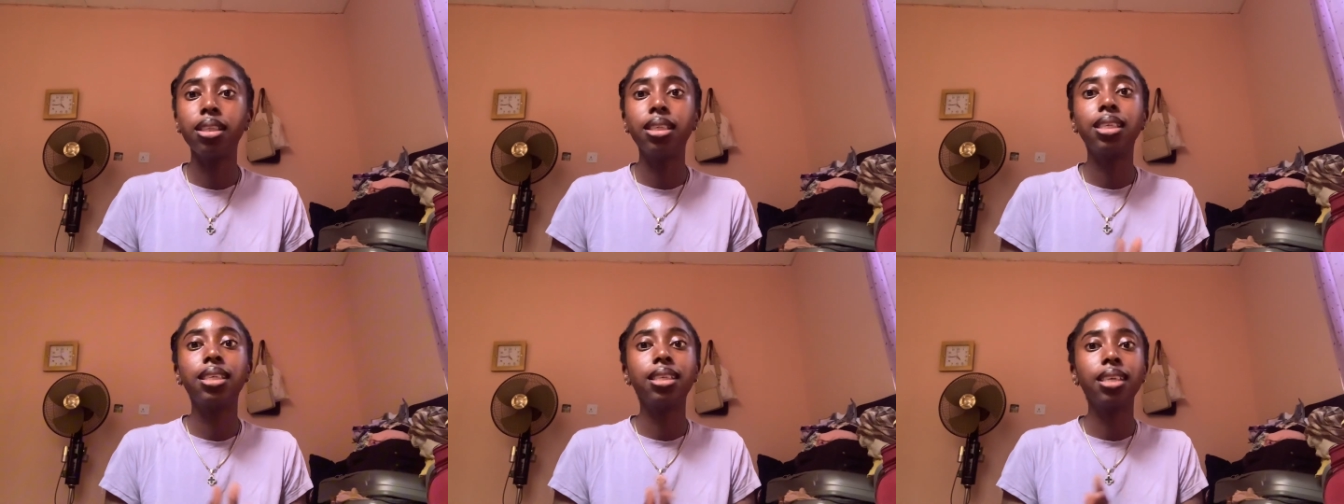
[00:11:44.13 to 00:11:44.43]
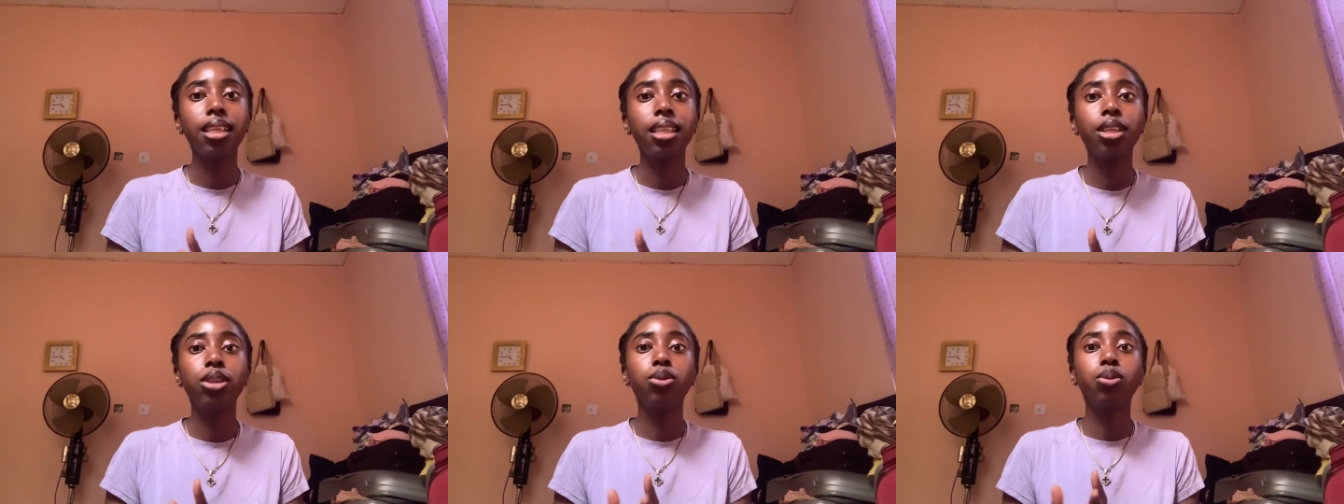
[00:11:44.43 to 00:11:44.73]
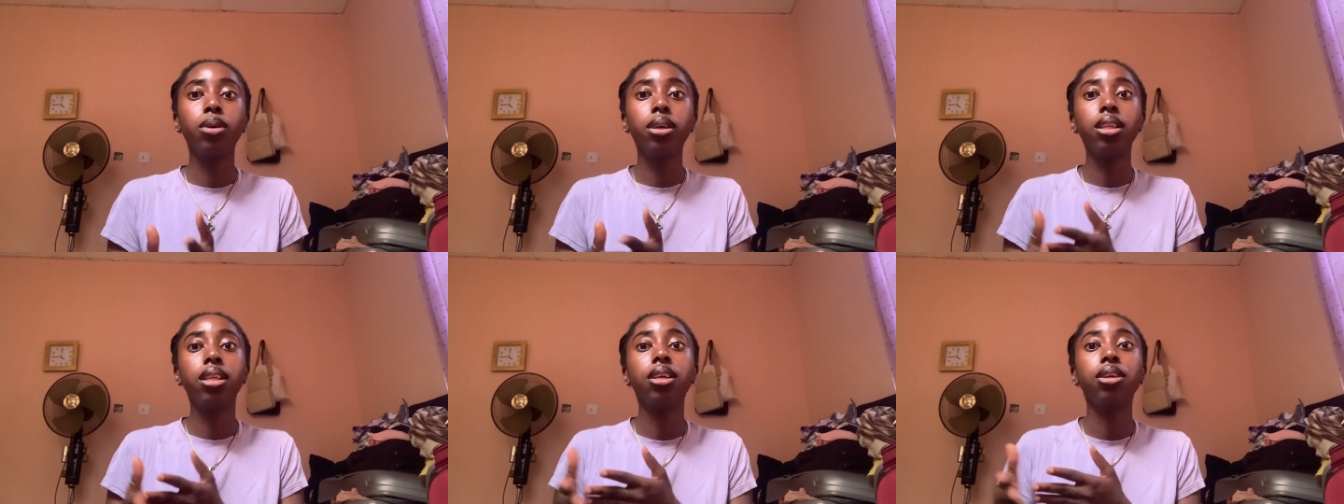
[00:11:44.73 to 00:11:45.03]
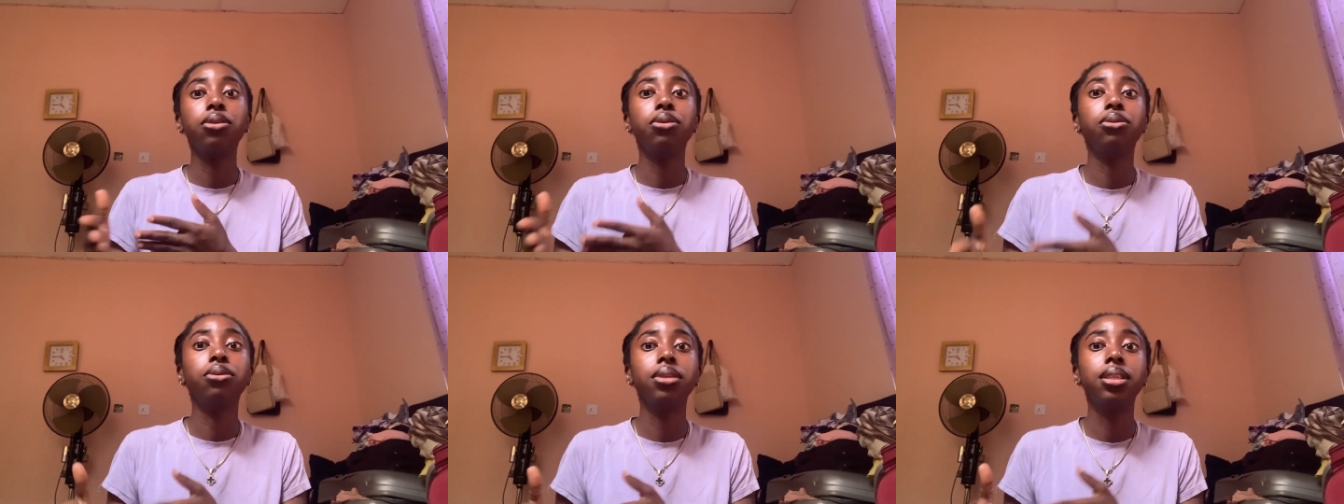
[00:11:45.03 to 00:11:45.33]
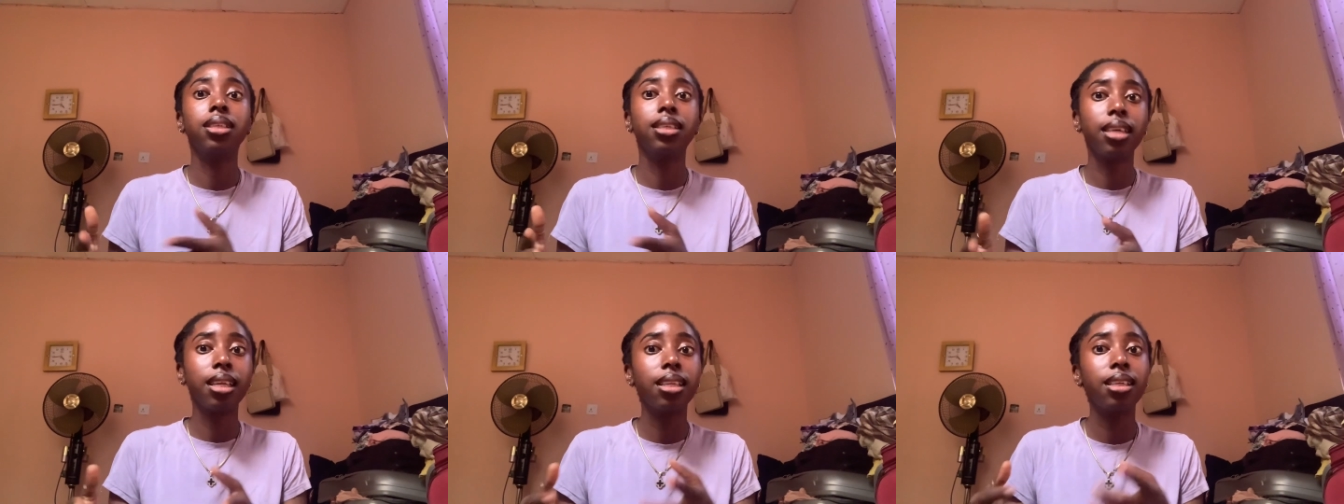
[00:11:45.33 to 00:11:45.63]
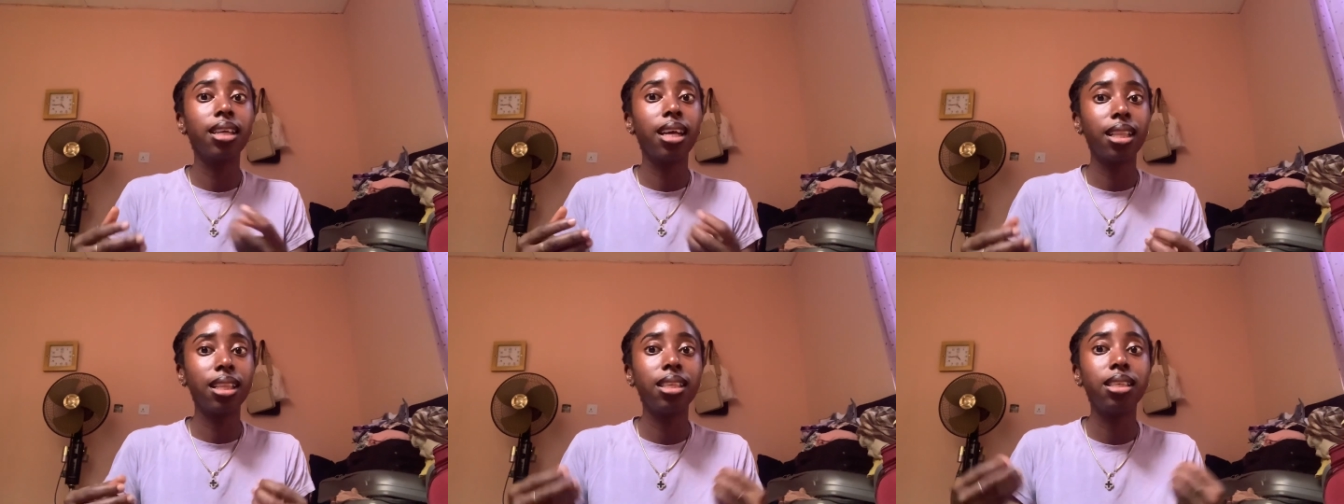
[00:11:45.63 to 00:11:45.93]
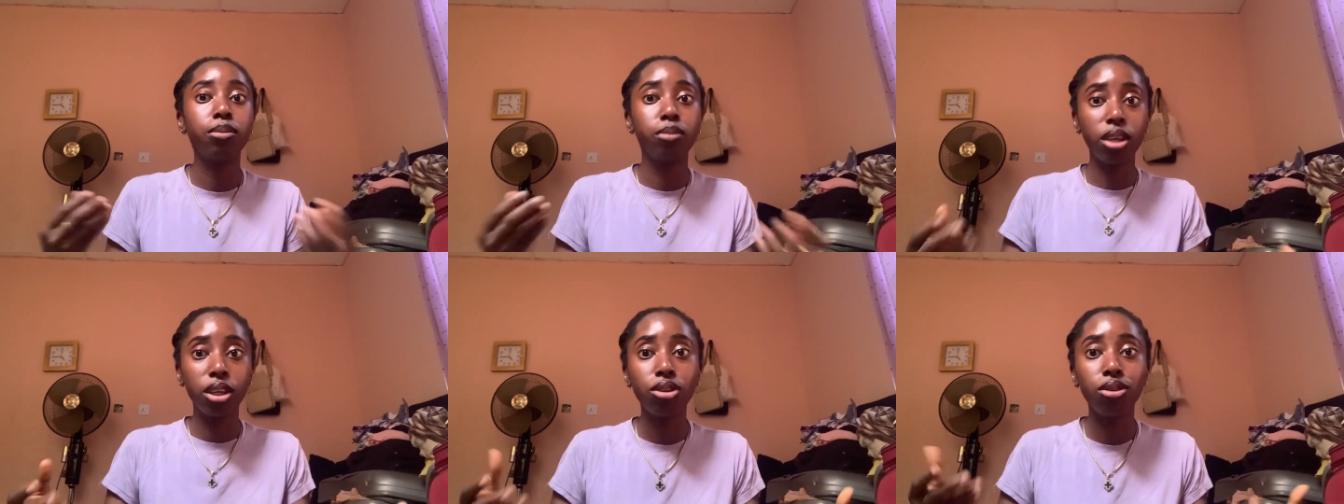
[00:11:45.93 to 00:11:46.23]
sell it when they could sell it, at least
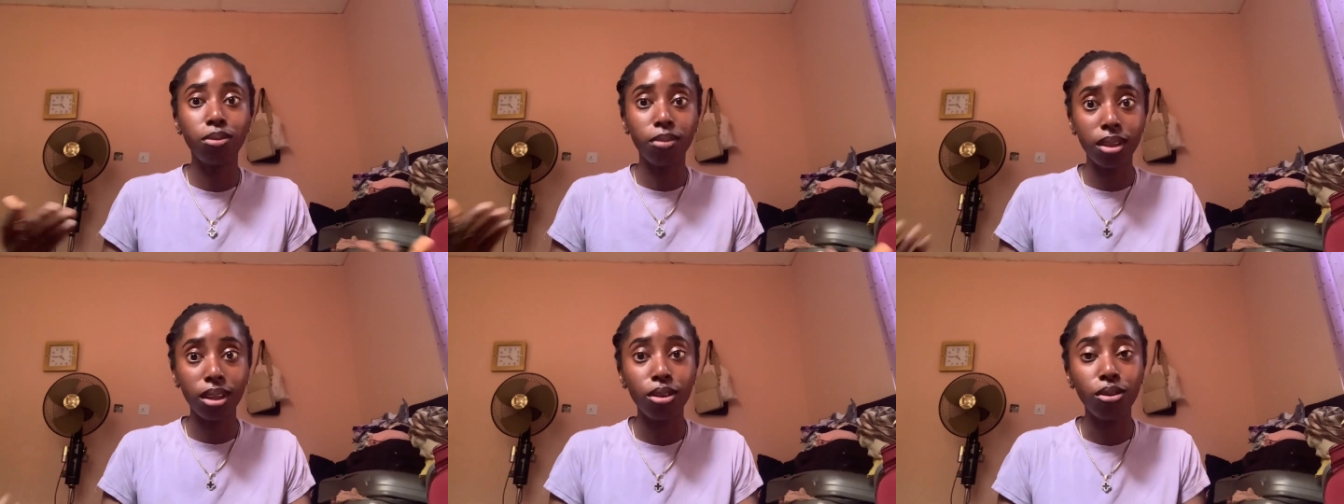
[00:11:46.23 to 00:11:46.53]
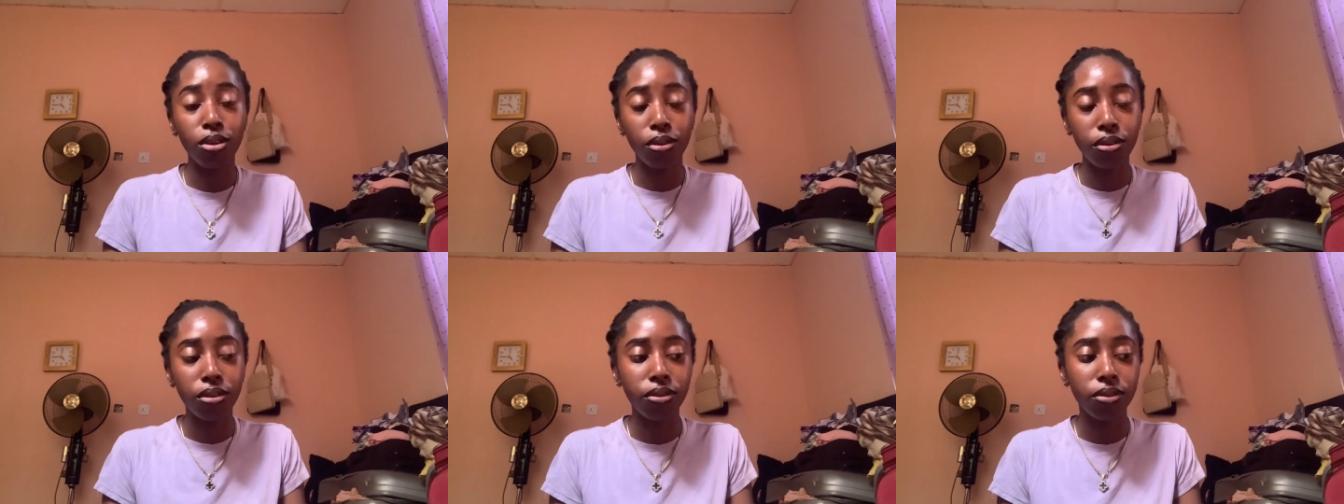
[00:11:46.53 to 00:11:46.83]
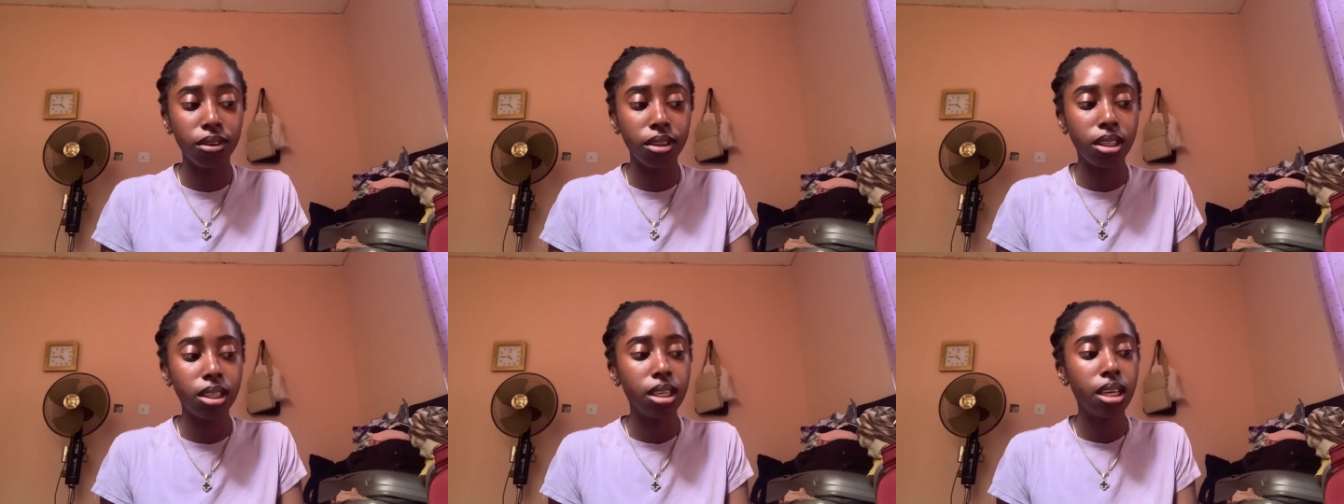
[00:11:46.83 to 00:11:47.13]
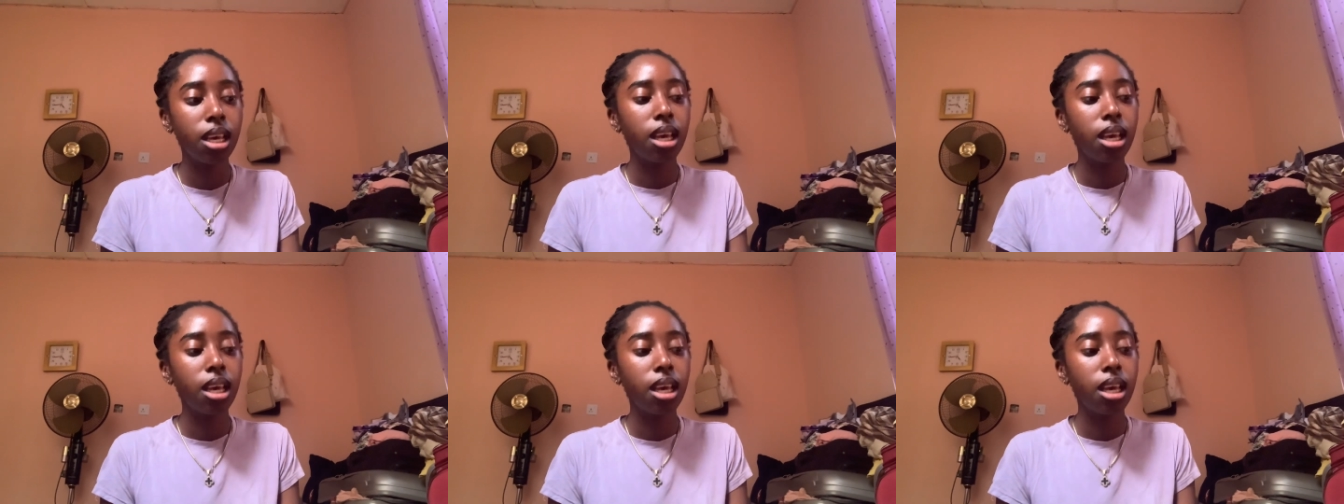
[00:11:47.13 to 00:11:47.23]
make something off of it.